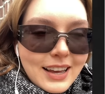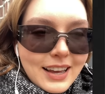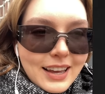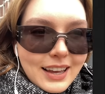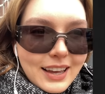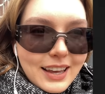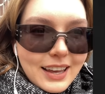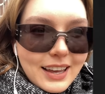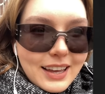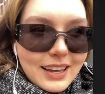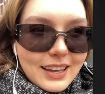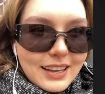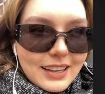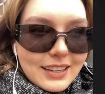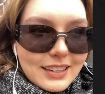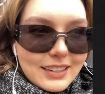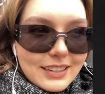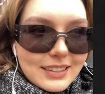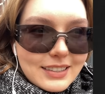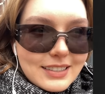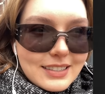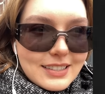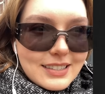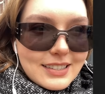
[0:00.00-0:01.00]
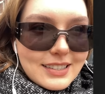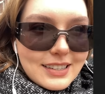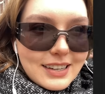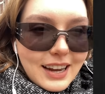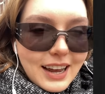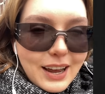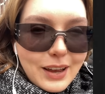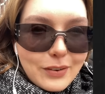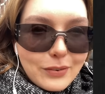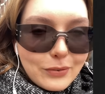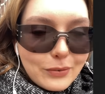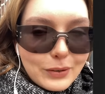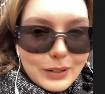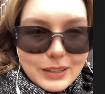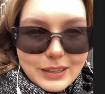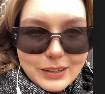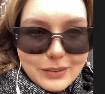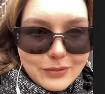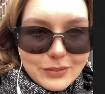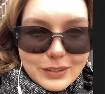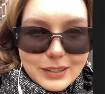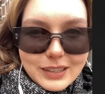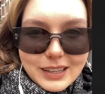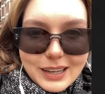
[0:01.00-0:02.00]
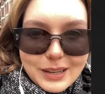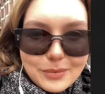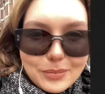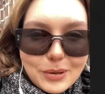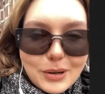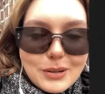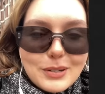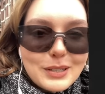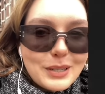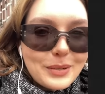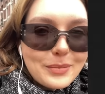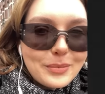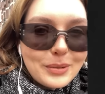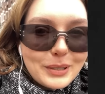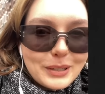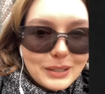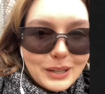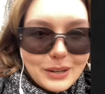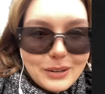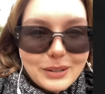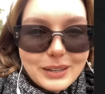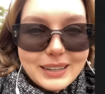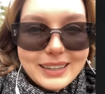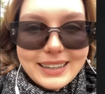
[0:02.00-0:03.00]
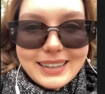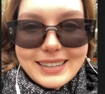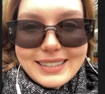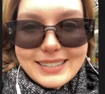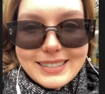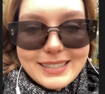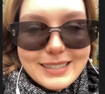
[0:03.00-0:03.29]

and I really feel like protein preloading is